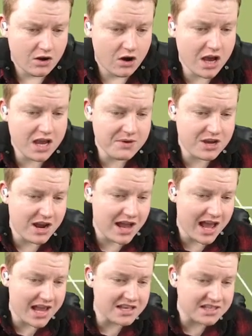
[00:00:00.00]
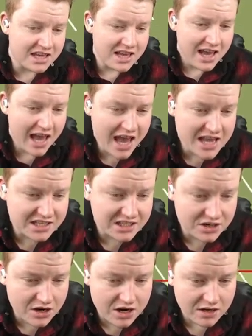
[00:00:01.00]
Oh, here we go. Hayes. Hayes is
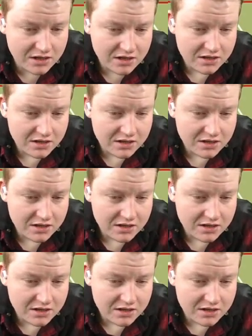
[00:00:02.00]
through.